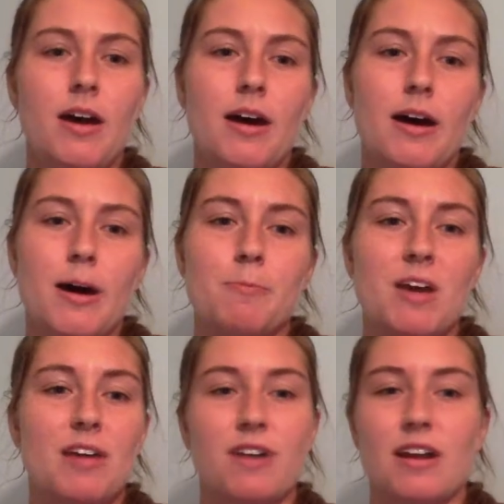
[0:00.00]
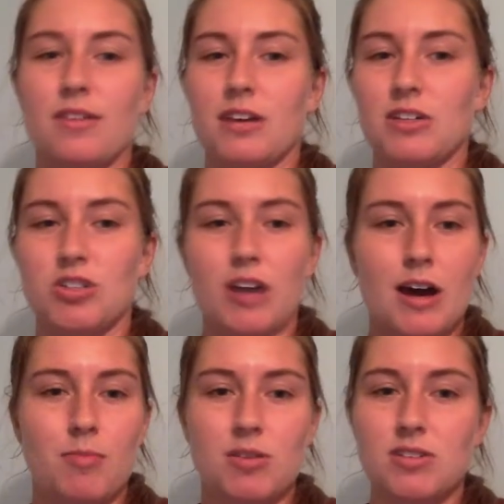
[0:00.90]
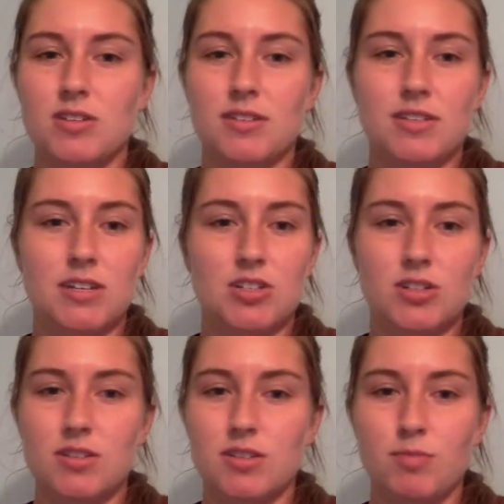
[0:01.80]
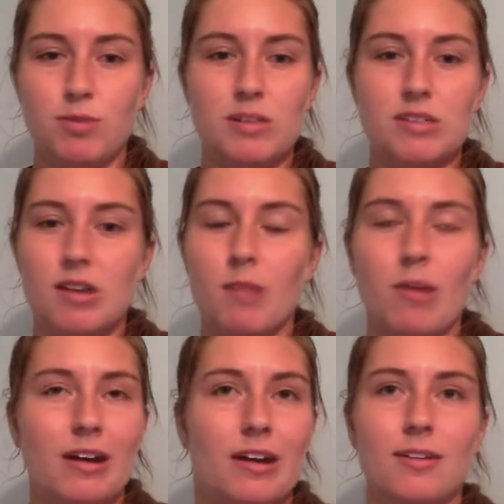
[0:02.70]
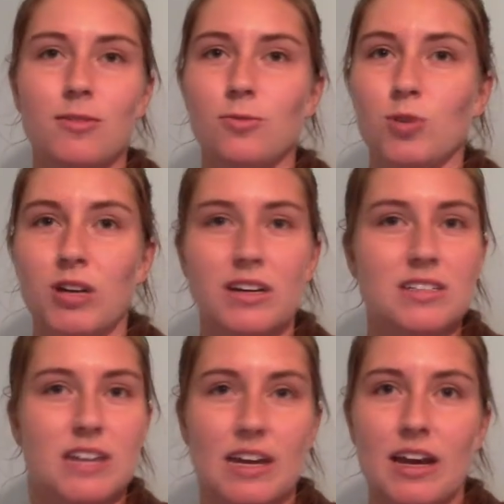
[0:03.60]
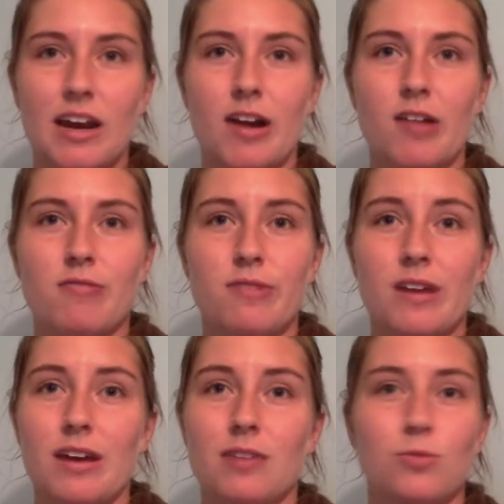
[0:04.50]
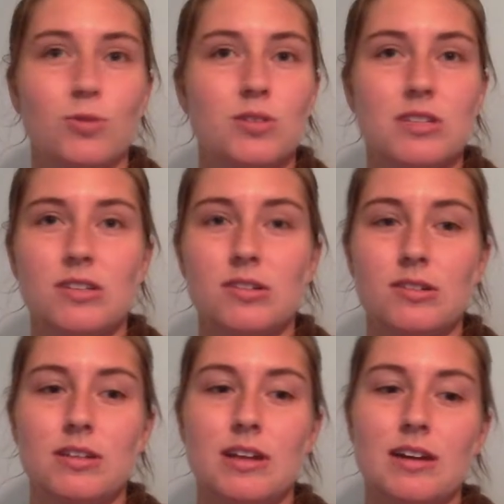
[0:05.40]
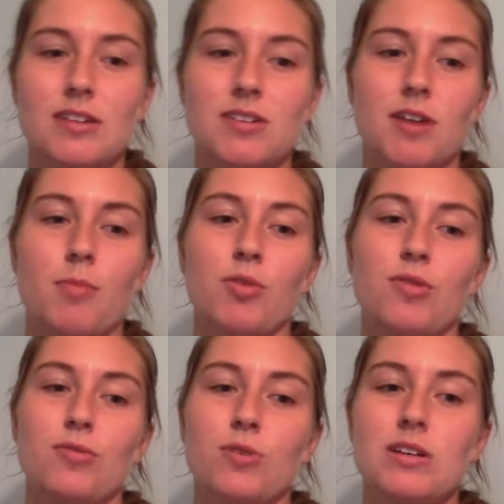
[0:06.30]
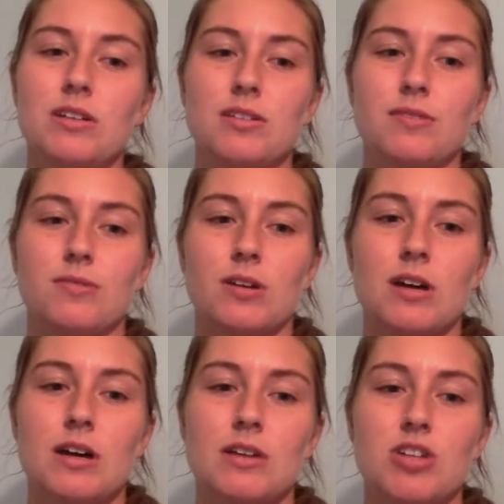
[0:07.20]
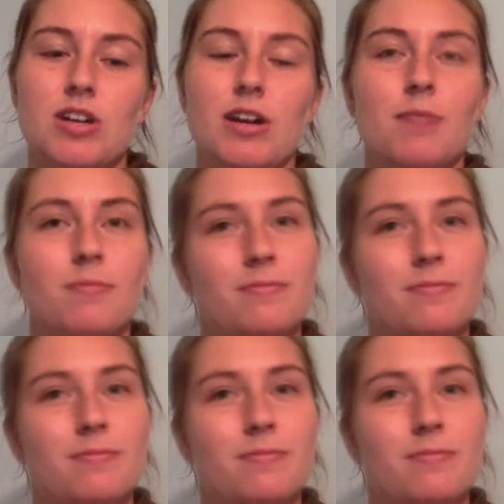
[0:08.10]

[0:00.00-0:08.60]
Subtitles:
And if anything should happen to the stitches, please come back in. We'll get it taken care of, and we'll see you in the next couple of weeks for a checkup.